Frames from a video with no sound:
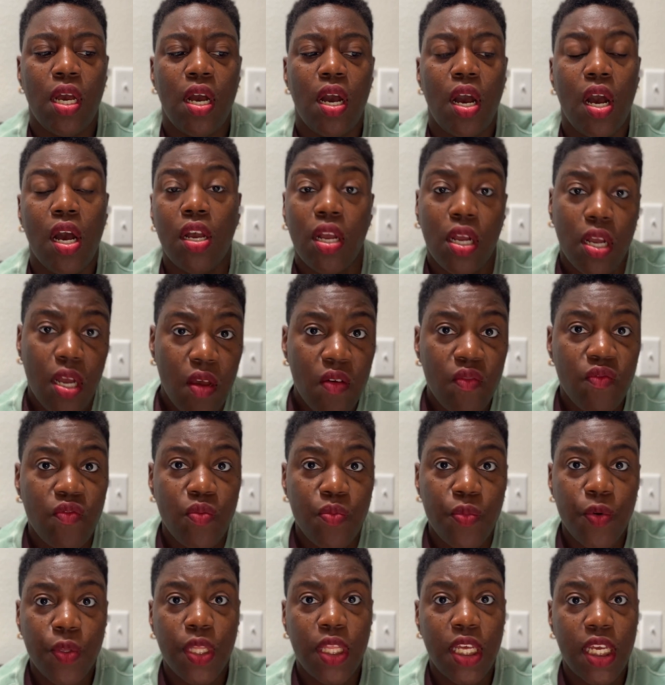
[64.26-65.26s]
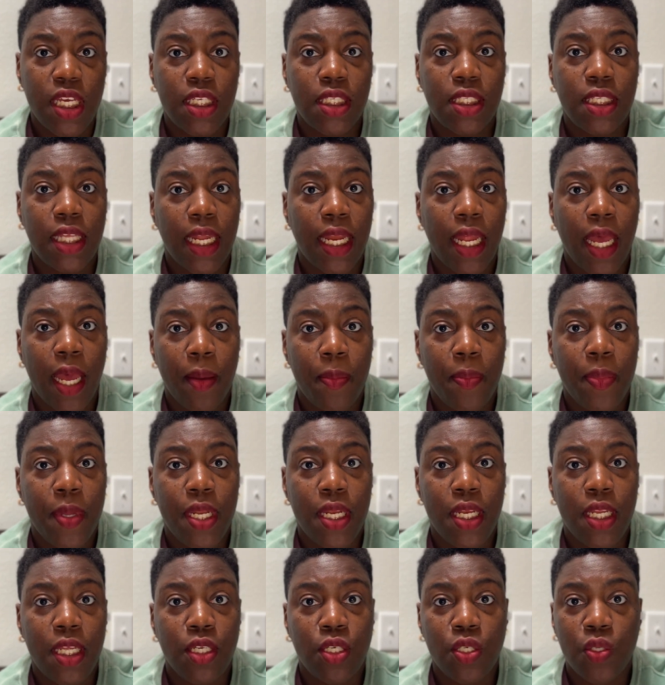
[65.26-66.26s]
uncomfortable things that
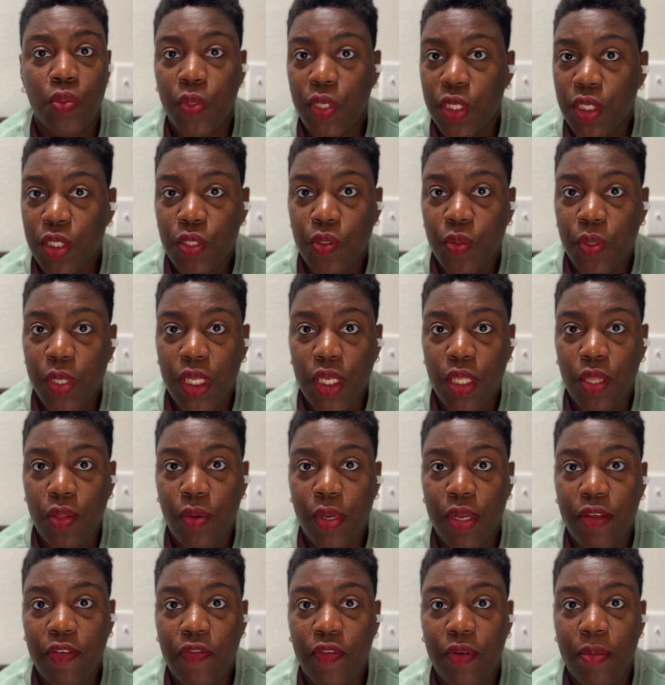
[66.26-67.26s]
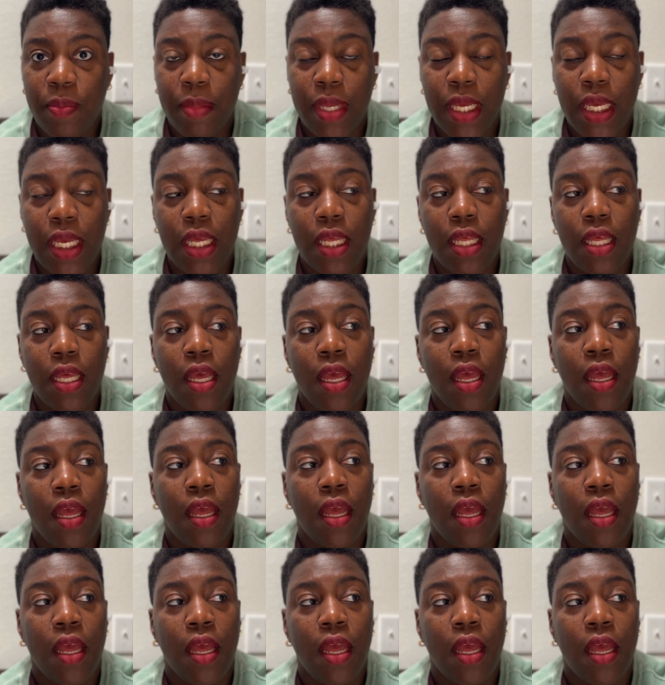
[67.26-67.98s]
happened in 2023 for me.